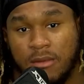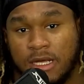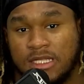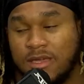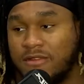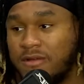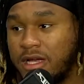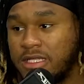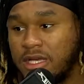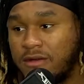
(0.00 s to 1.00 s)
That team is
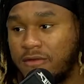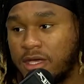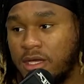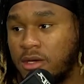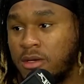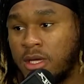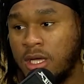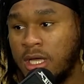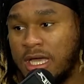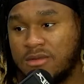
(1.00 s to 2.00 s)
very tough, and, you know,
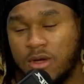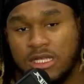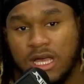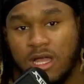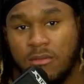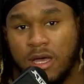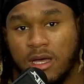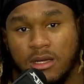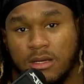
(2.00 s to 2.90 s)
that's what it's all about.